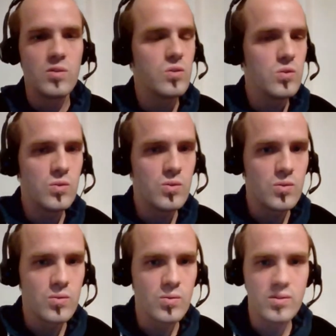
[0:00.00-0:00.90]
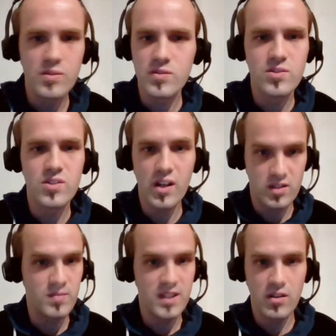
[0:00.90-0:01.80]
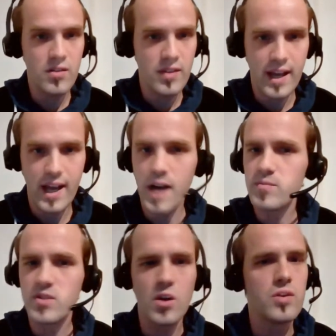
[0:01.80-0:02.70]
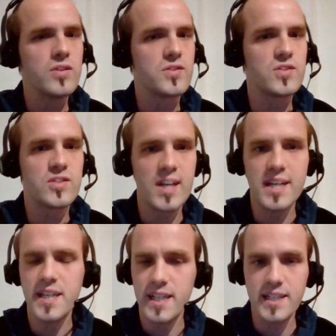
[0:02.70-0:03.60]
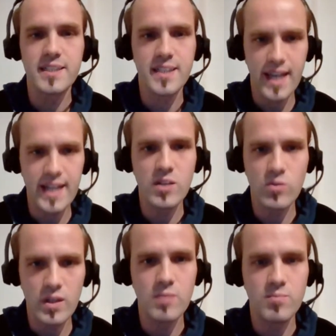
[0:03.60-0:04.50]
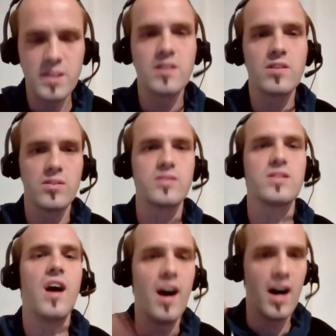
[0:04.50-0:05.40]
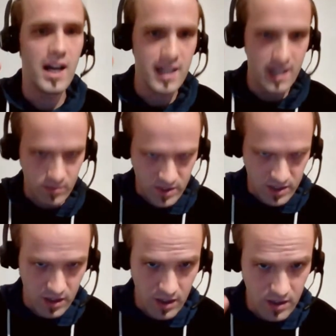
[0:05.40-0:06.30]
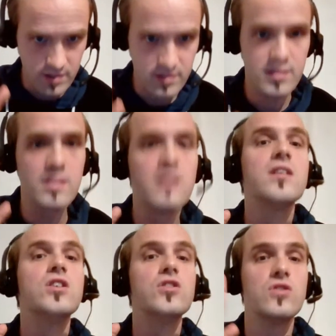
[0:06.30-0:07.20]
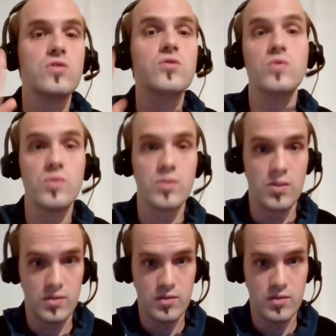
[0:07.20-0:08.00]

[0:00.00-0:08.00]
who wants to judge me on that. I'm gonna say it anyway because I am tasked to do so.